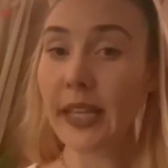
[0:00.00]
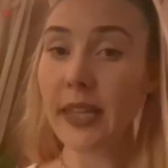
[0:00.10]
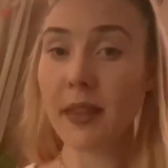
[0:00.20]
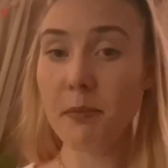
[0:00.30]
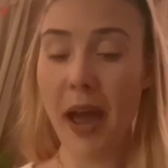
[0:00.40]

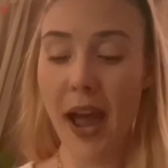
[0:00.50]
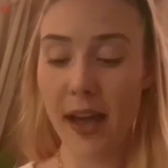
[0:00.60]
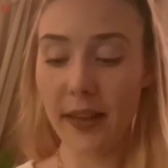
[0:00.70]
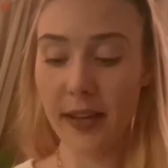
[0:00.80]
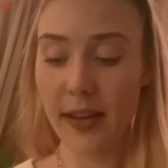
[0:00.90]
the
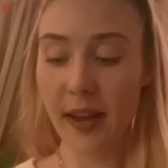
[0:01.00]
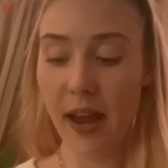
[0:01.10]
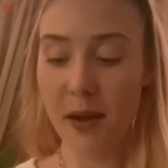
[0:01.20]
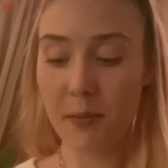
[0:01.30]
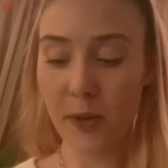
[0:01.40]
palette,
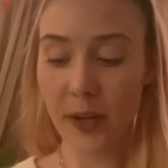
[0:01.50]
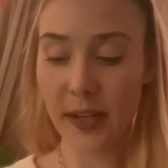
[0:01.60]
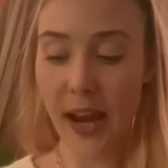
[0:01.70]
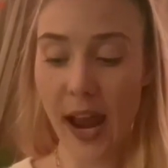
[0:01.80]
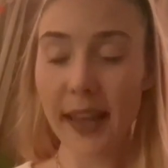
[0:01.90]
we're
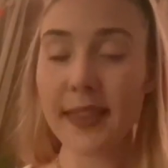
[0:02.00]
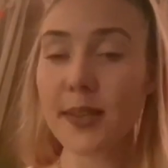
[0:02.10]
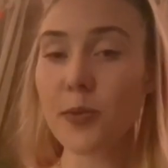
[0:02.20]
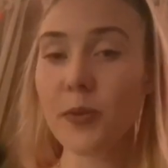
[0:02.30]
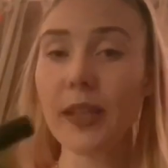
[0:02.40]
gonna add this
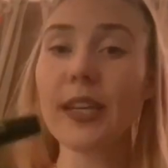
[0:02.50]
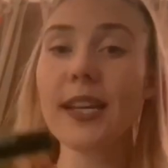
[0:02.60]
really nice